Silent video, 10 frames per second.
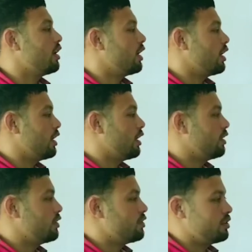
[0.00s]

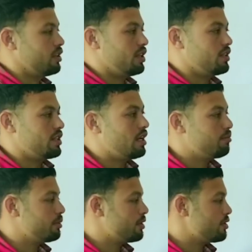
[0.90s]
And the
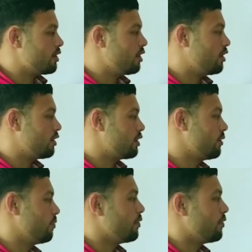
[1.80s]
examples are: